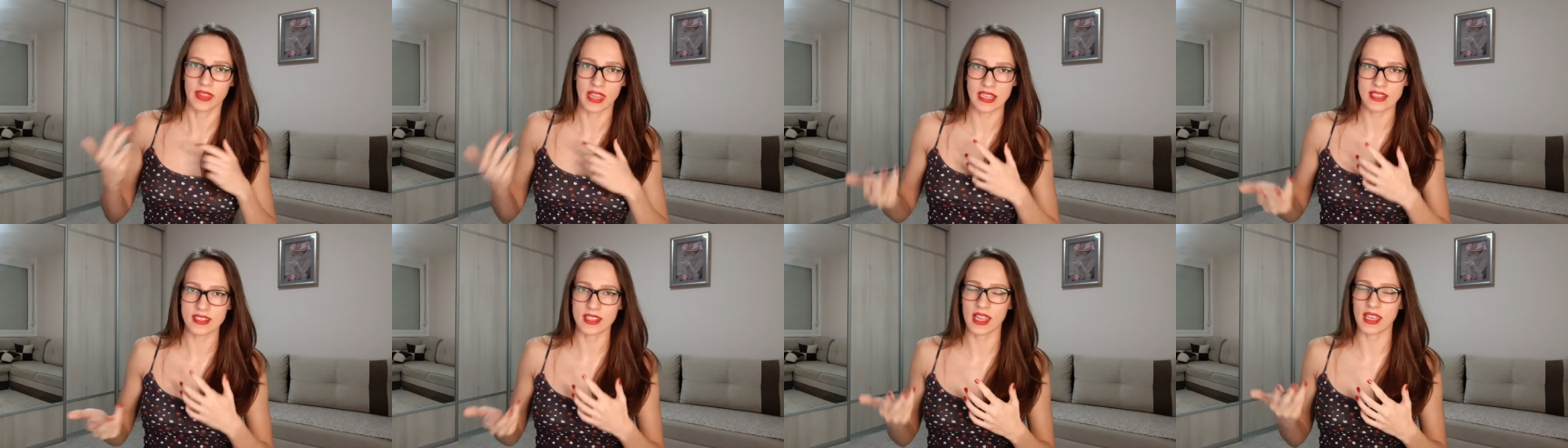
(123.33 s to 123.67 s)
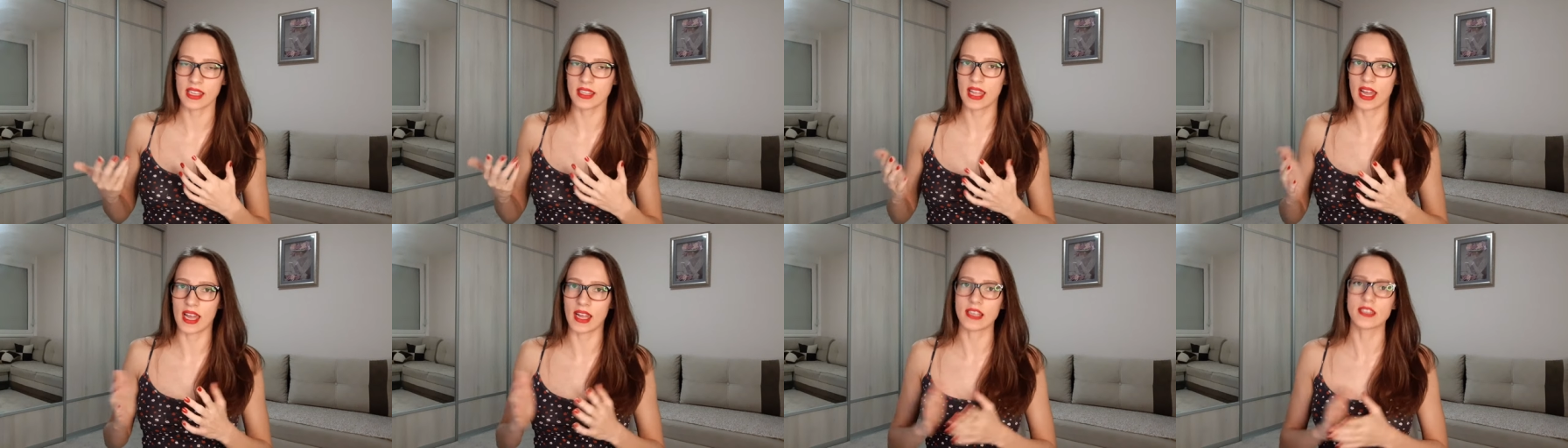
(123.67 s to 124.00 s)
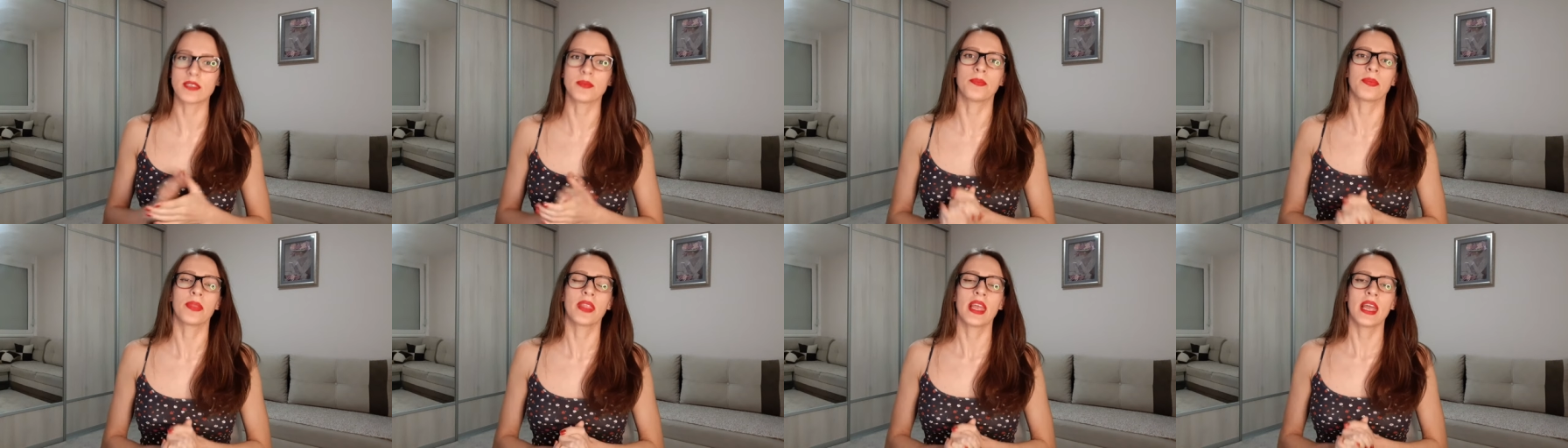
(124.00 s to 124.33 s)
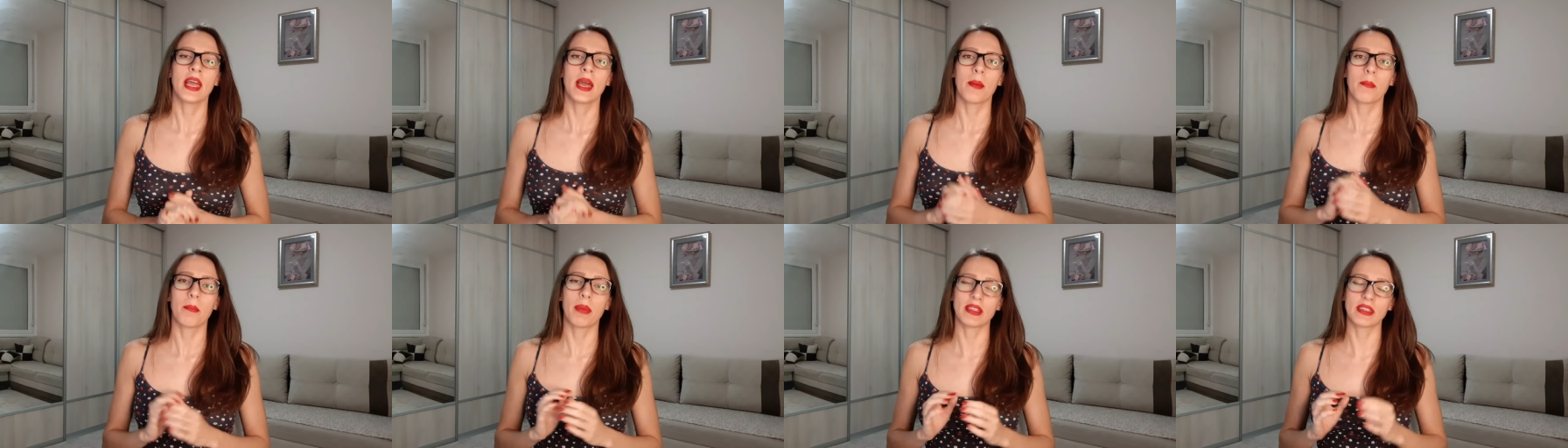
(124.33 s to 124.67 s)
things like that.
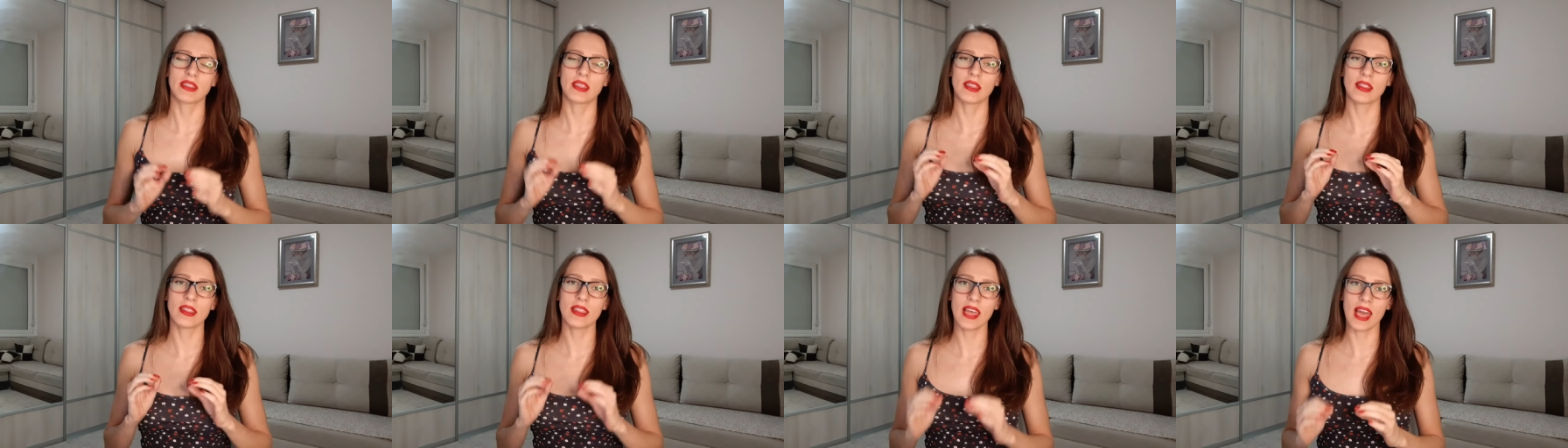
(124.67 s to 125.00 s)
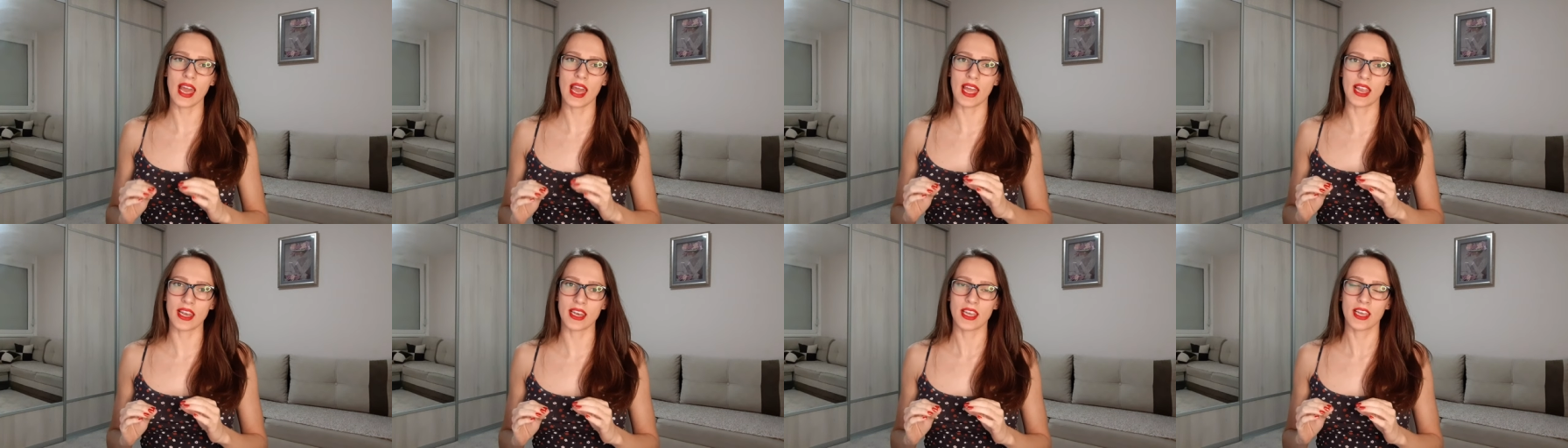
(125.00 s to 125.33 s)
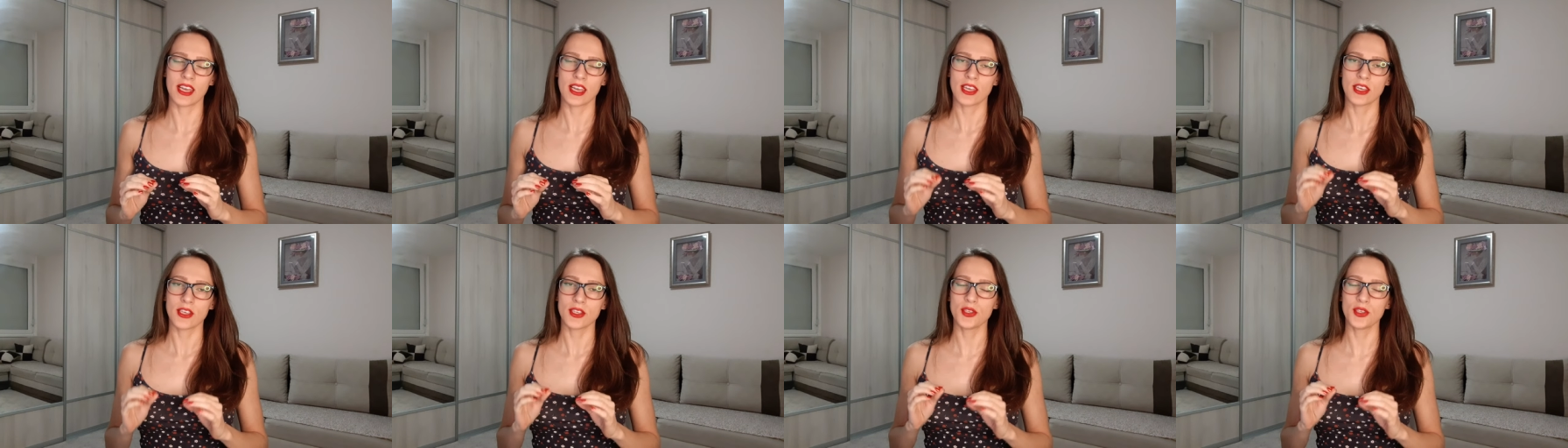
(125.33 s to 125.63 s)
But then